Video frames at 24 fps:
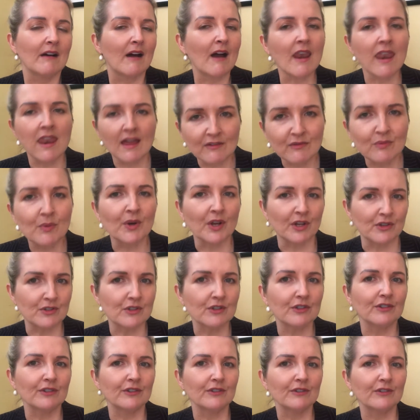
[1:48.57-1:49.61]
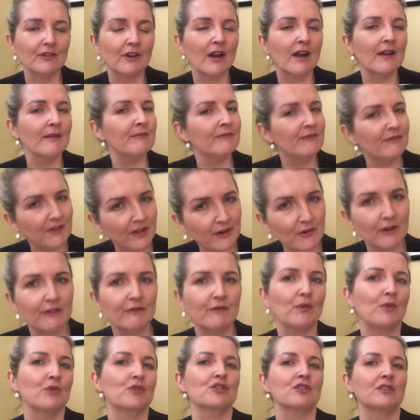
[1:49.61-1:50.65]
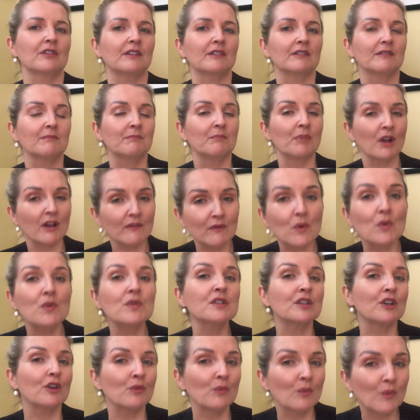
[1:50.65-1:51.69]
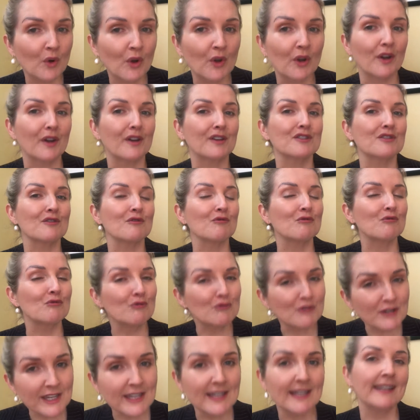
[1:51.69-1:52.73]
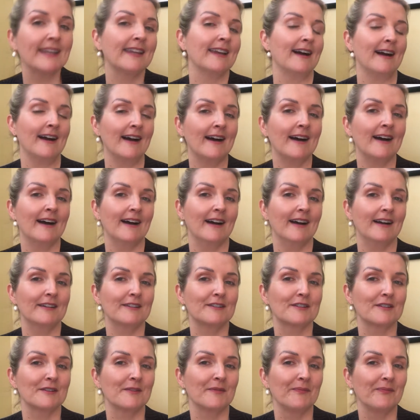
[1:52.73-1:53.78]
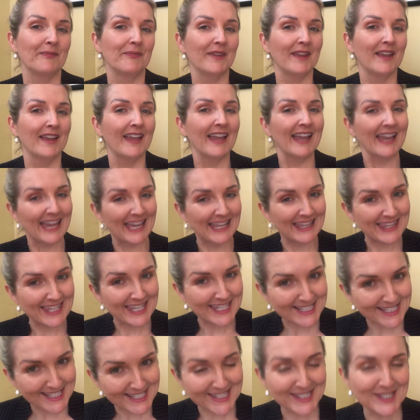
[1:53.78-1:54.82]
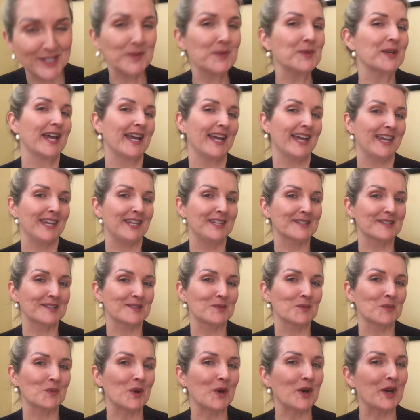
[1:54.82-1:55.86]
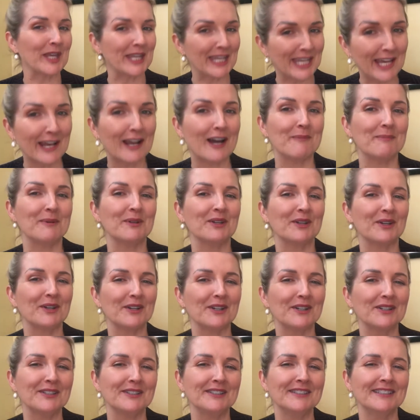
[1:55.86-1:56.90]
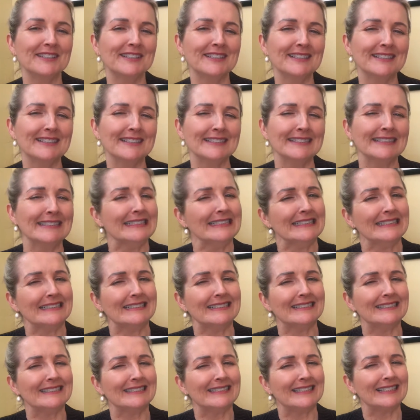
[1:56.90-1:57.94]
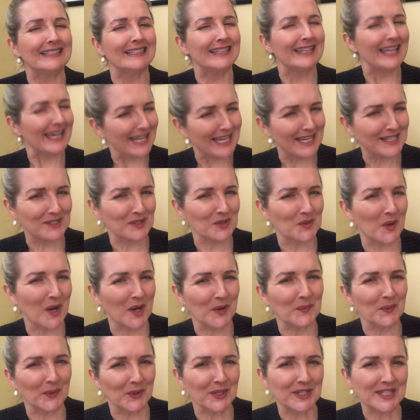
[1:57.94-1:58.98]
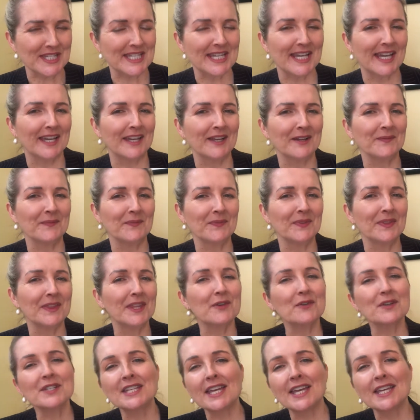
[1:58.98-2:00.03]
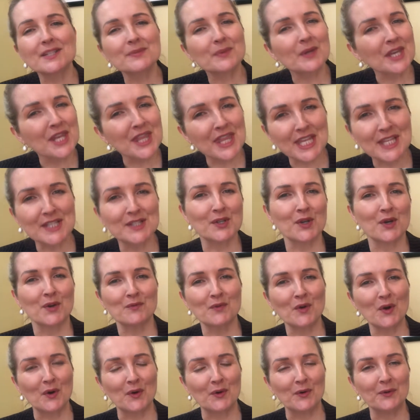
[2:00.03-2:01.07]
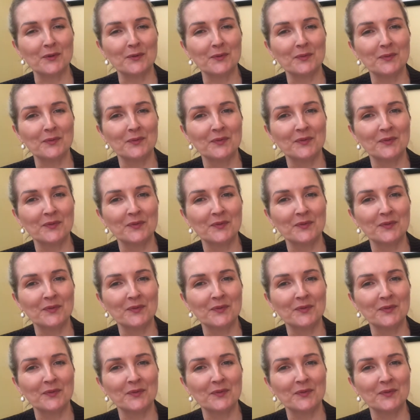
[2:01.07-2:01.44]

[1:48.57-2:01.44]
I love what I do. I'm very fortunate, but I've also worked really hard. And there's still days where I get up and go, that hasn't quite worked today. There are days when things go wrong.